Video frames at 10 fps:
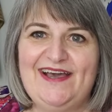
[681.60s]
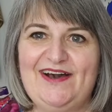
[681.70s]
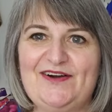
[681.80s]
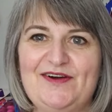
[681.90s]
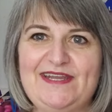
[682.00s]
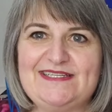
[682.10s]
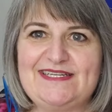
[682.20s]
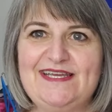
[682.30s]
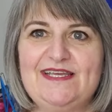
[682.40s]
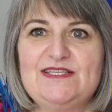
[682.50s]
All right,
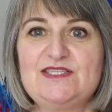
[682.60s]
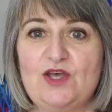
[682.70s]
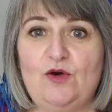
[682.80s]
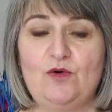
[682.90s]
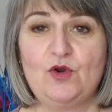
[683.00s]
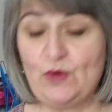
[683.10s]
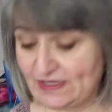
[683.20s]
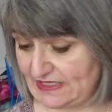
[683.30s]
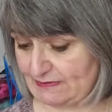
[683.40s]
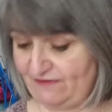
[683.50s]
so
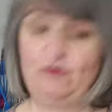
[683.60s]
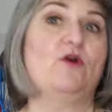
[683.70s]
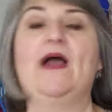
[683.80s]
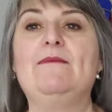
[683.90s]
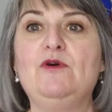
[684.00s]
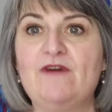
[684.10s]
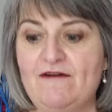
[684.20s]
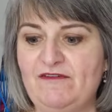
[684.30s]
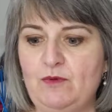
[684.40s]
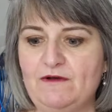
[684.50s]
quickly before I move
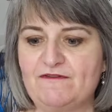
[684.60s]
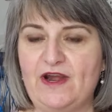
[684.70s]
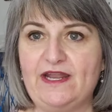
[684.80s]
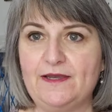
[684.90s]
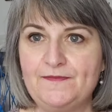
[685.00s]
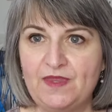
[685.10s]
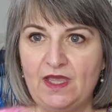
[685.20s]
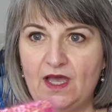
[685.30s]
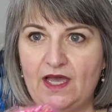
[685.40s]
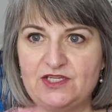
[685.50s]
off of Wilfreda,
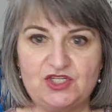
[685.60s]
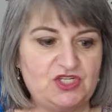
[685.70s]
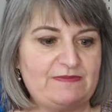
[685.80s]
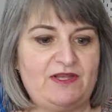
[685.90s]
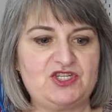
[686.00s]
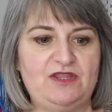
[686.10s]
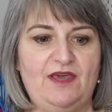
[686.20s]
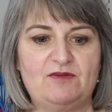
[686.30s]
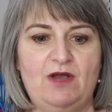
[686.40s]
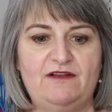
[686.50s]
I should just mention the
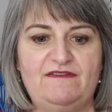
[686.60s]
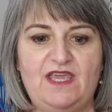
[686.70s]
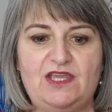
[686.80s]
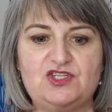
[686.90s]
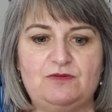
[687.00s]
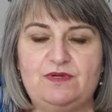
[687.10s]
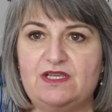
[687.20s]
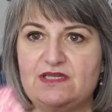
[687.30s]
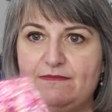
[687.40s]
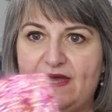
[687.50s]
other modification
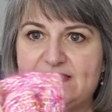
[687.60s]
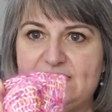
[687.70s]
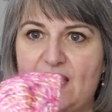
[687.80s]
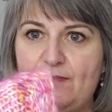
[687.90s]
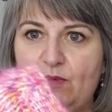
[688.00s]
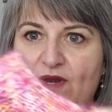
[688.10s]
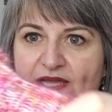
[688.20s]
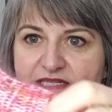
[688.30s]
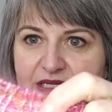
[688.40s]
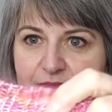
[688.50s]
because I messed up. When
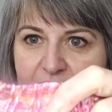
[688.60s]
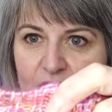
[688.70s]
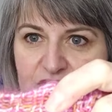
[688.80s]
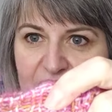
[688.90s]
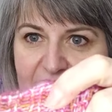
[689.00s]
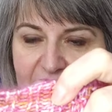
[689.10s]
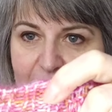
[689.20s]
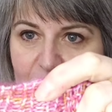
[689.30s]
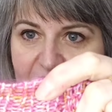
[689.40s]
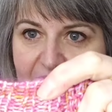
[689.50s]
I did my alternating
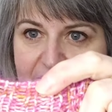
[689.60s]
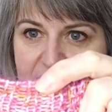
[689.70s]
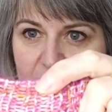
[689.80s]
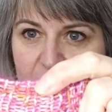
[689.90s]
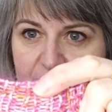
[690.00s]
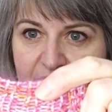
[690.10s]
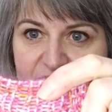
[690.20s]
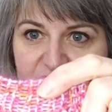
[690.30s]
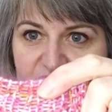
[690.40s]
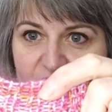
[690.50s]
cable cast on, I
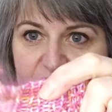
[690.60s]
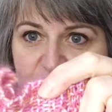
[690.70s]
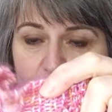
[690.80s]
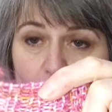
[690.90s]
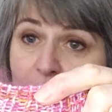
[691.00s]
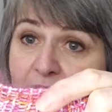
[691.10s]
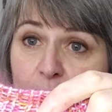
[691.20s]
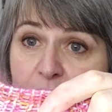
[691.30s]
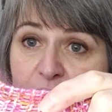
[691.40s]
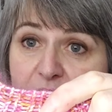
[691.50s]
just started doing one by
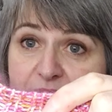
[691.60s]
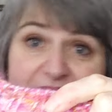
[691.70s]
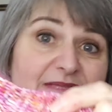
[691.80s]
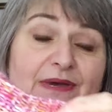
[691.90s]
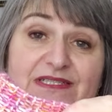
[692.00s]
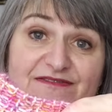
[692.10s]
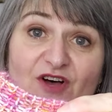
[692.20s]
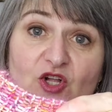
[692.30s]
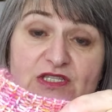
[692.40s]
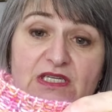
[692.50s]
one rib because that's my
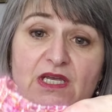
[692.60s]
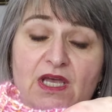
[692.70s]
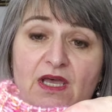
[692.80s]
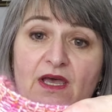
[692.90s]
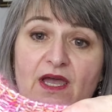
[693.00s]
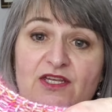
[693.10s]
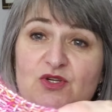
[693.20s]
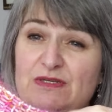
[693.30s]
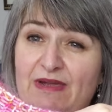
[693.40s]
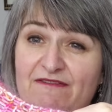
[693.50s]
default and
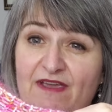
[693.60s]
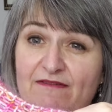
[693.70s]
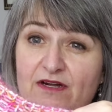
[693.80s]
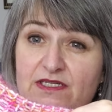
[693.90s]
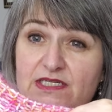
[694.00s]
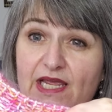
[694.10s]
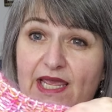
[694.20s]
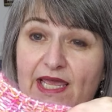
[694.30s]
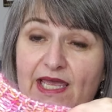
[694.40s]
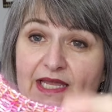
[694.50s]
usually my favorite,
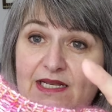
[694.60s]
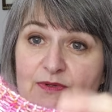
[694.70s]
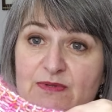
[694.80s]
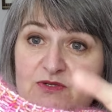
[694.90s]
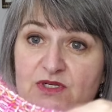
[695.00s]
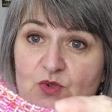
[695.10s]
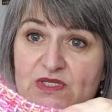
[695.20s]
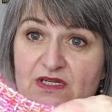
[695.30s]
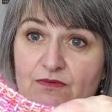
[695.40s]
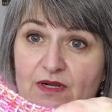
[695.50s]
and it was supposed to be
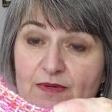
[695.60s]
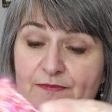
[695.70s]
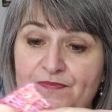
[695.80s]
twisted rib.